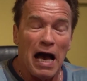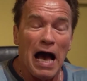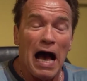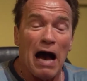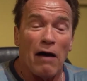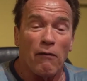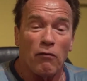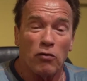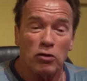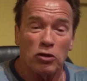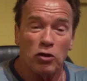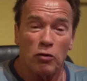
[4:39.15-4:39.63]

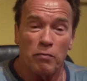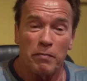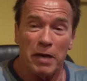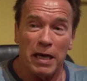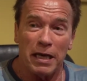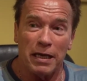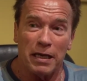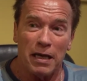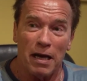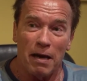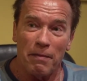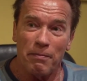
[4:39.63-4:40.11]
I want to
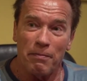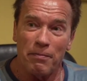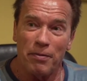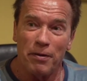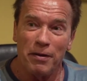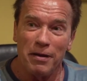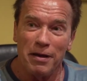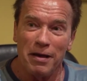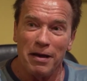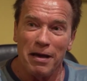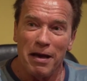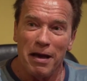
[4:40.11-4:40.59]
make
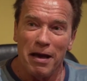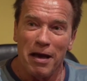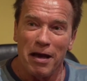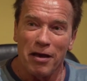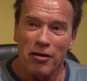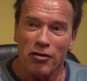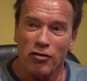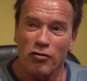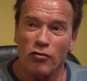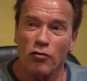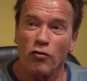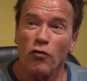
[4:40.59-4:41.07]
up
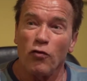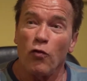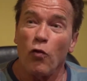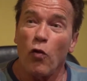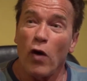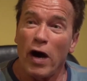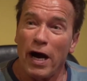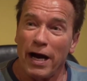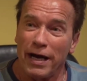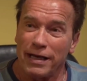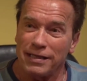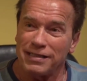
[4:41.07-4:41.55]
through
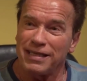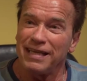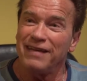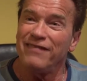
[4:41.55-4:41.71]
wise